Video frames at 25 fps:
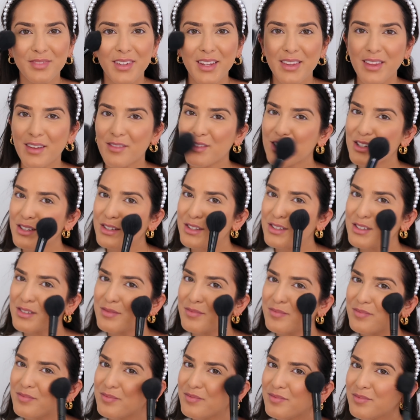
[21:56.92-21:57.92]
They're just,
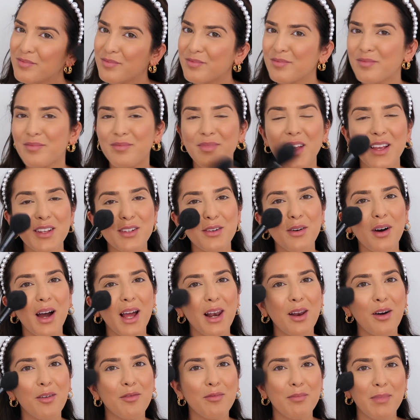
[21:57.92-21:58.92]
there's quite
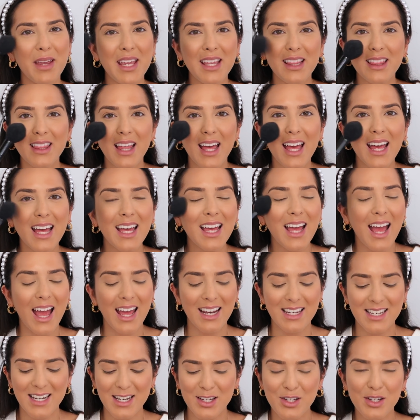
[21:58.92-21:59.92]
a lot of meat there,
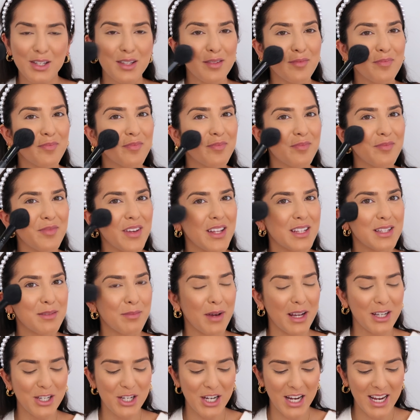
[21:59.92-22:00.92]
and it just fits
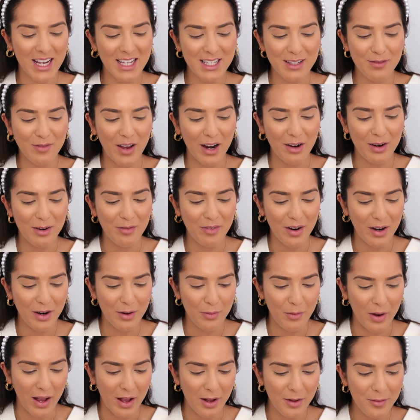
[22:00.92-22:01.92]
my cheeks very,
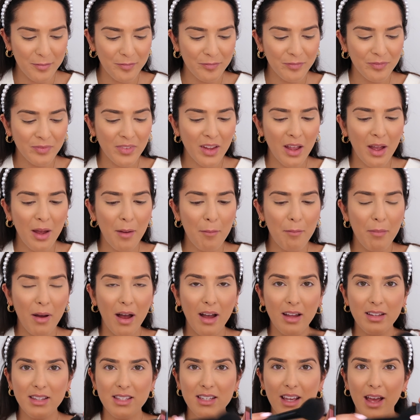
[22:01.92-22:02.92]
very well.
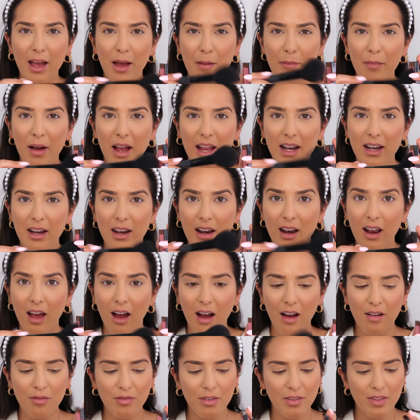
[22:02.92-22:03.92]
But um, I
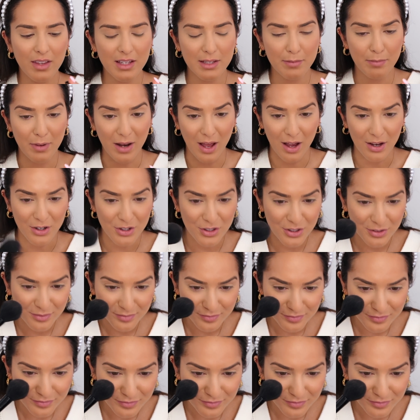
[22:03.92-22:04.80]
love this blush.